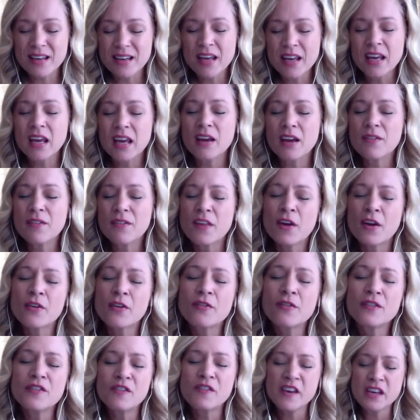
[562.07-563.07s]
If there
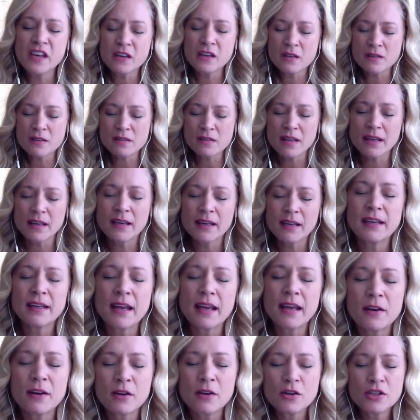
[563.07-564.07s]
feels like an
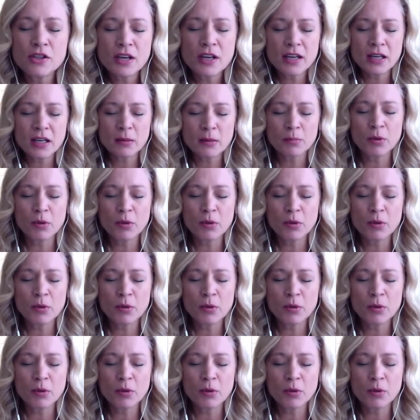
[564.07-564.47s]
energetic